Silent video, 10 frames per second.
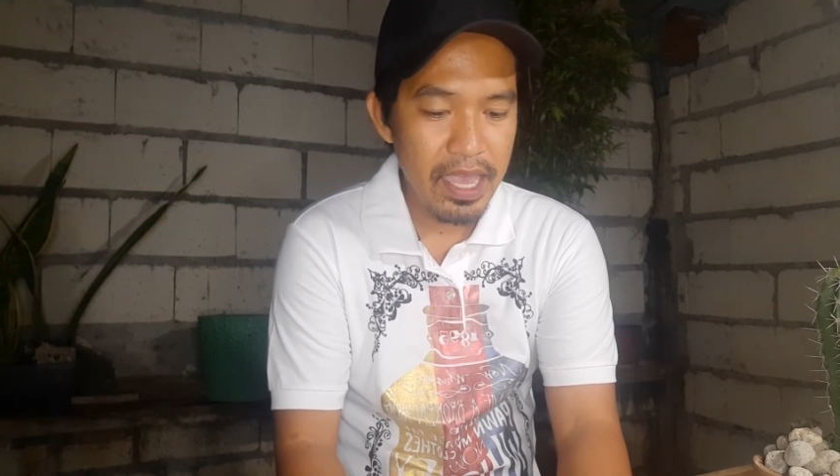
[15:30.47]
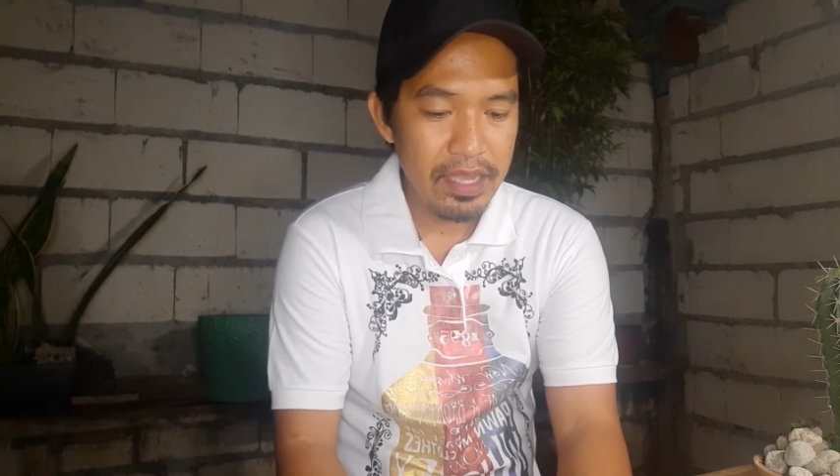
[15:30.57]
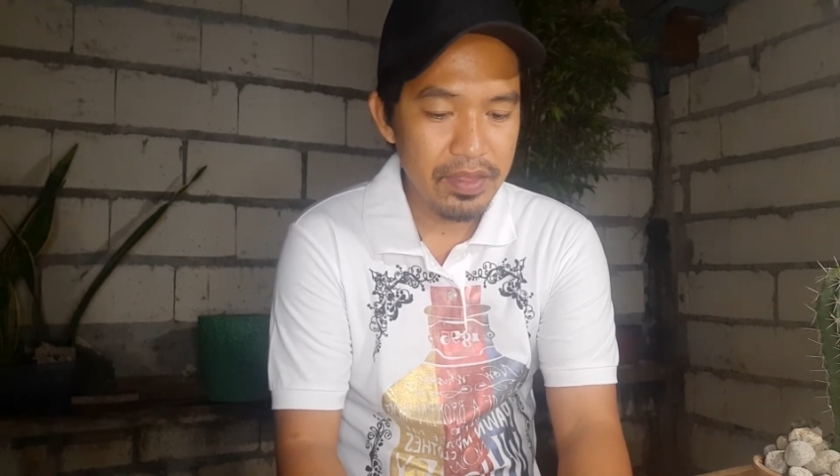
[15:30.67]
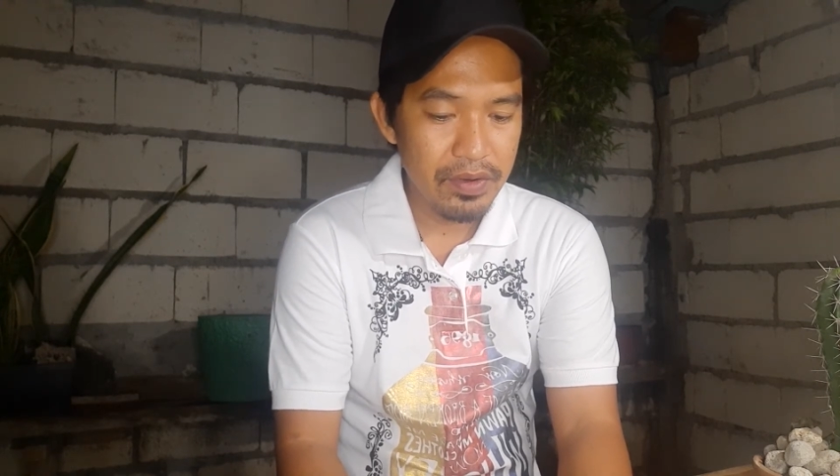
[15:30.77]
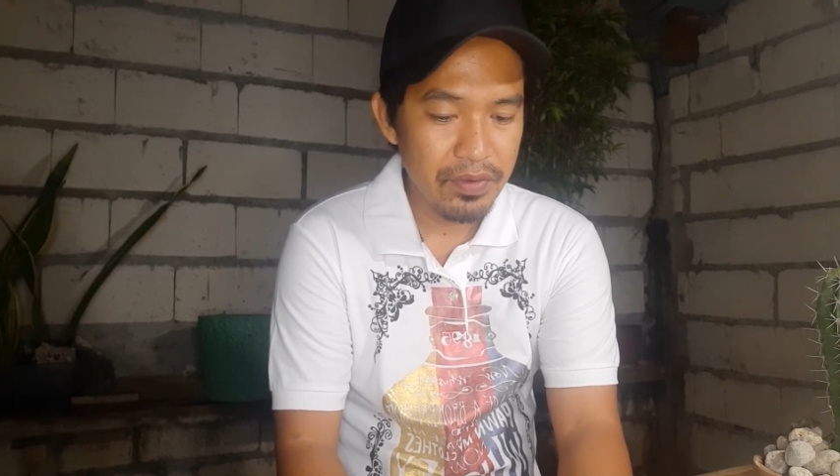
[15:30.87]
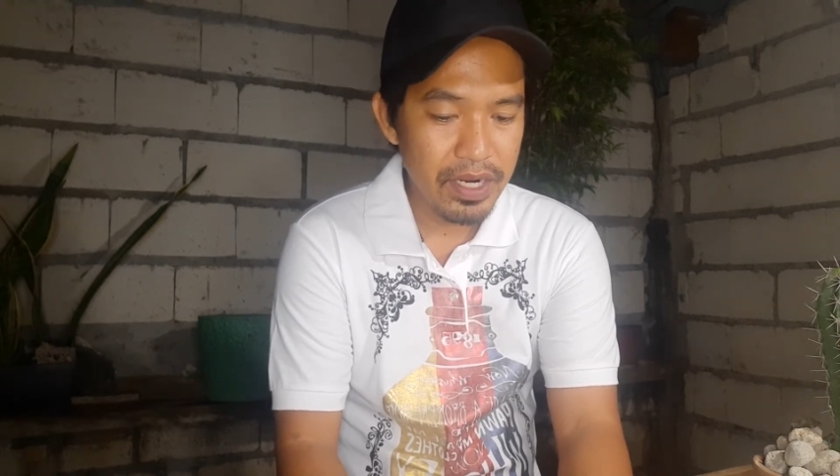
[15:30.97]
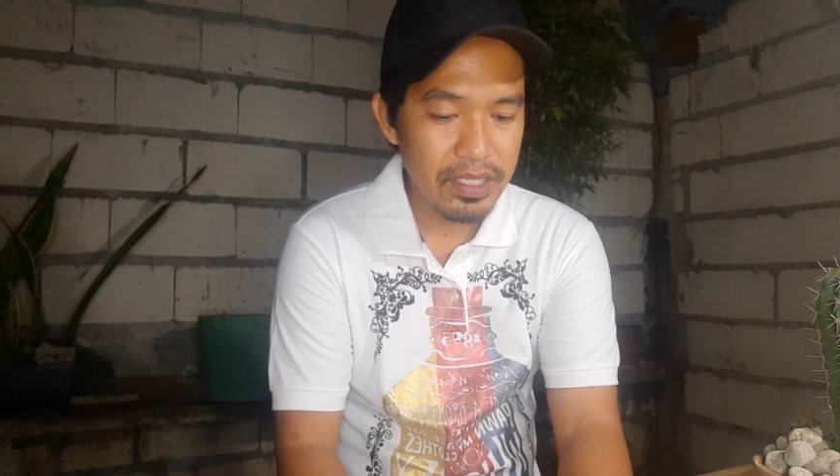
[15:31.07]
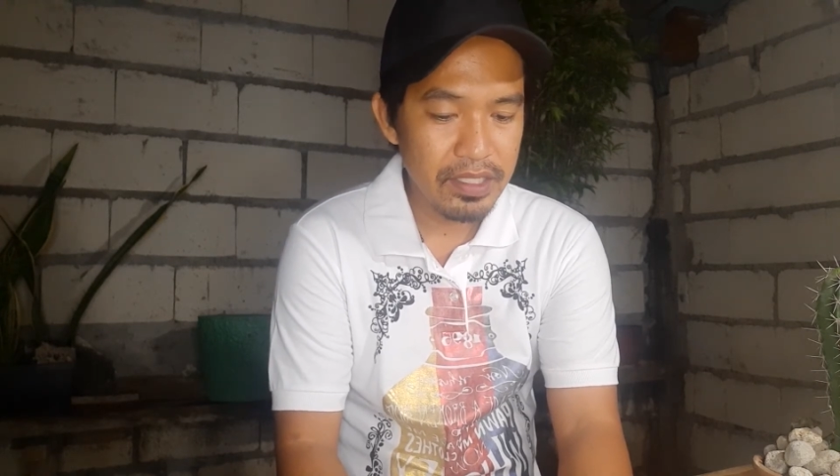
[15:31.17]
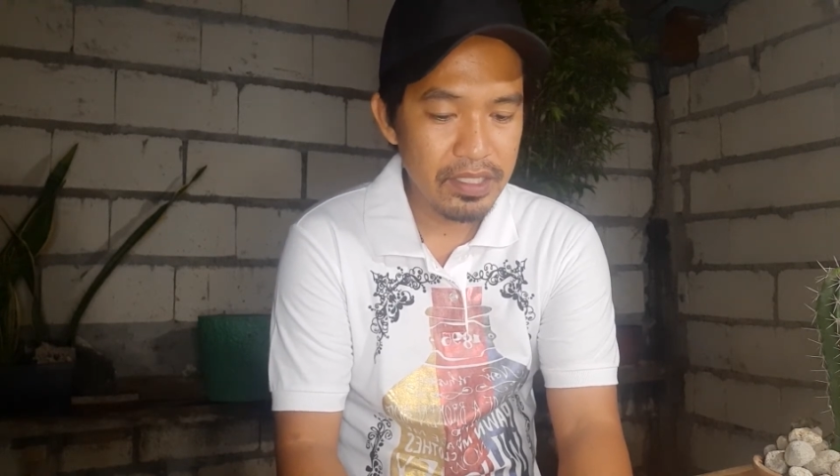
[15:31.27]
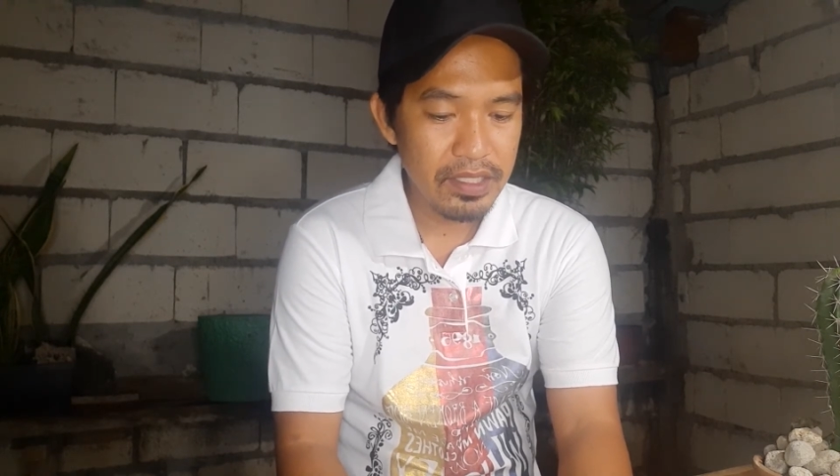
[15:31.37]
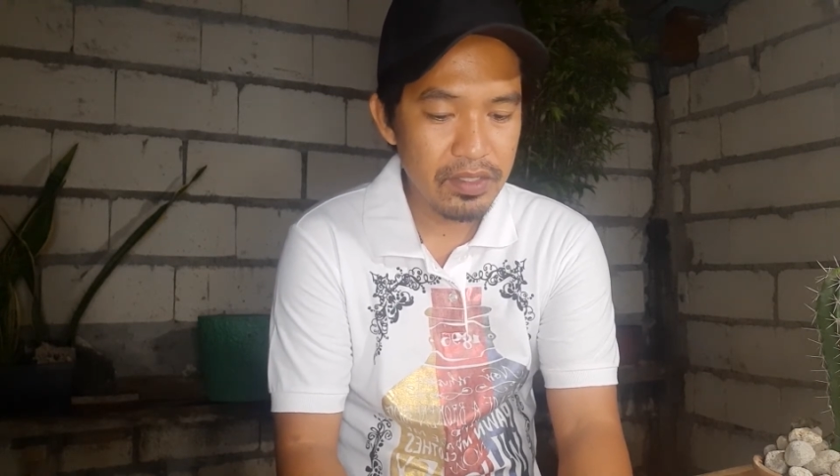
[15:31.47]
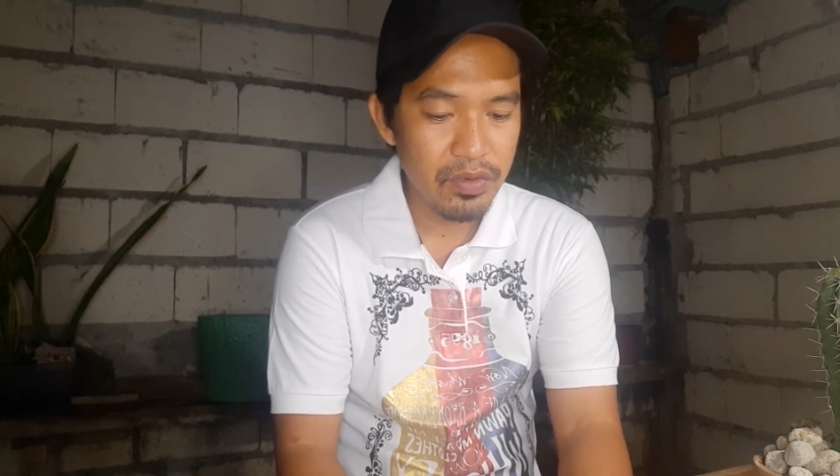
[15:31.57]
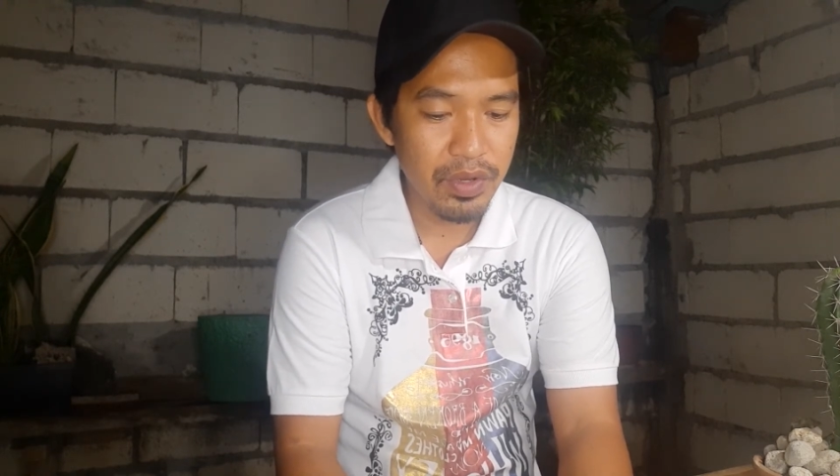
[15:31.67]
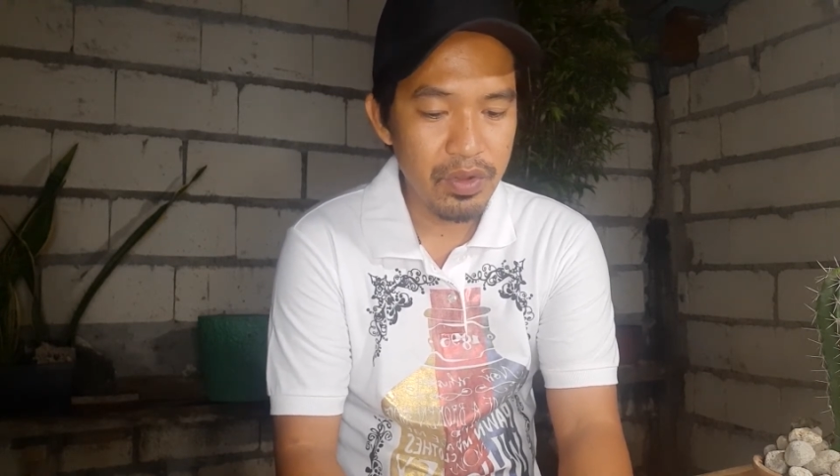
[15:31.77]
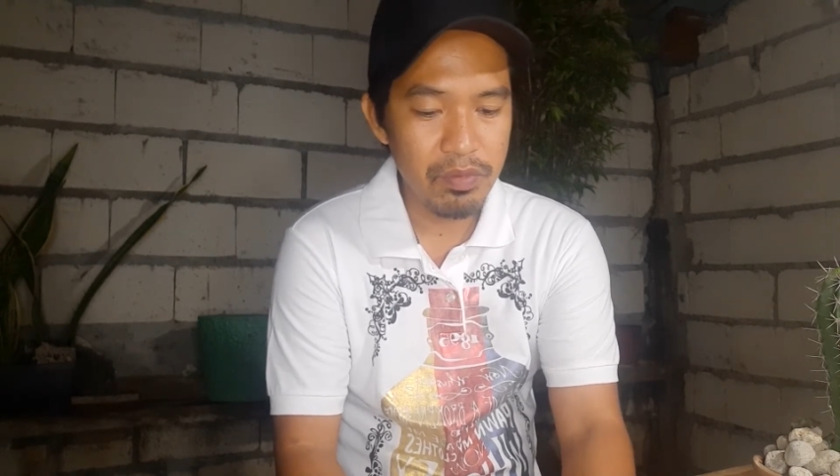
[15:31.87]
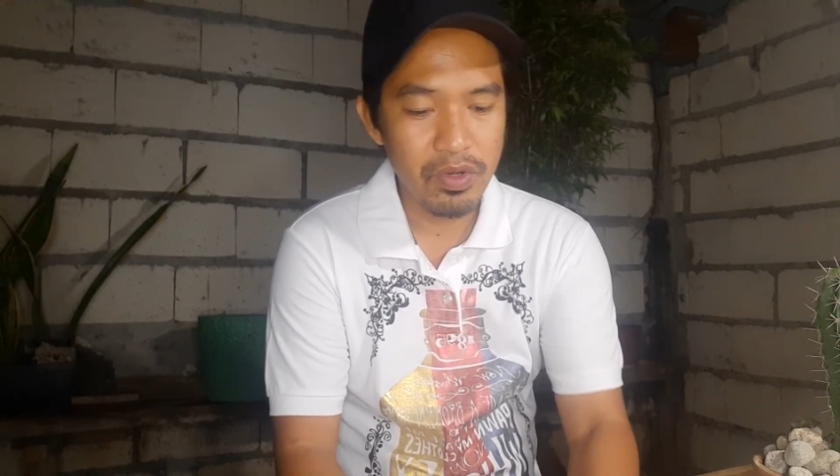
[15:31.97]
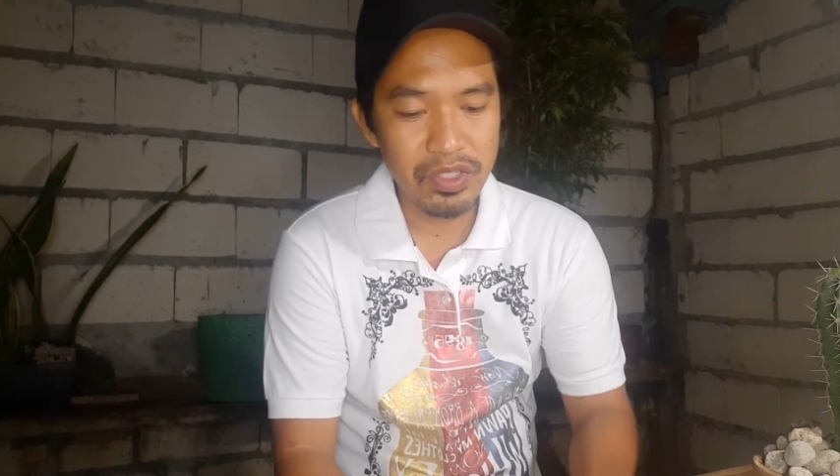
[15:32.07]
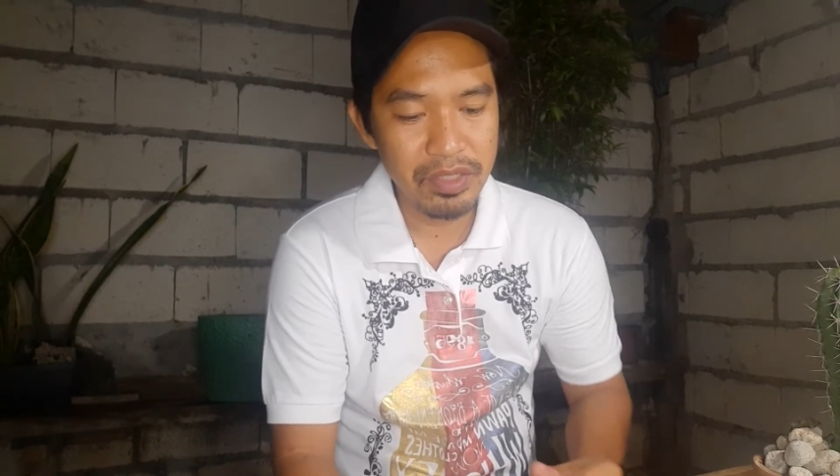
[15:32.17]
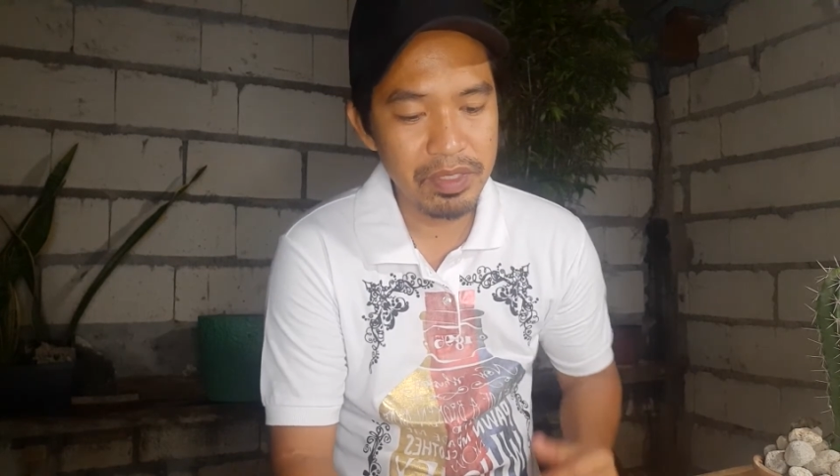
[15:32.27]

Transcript: that arise during home ownership,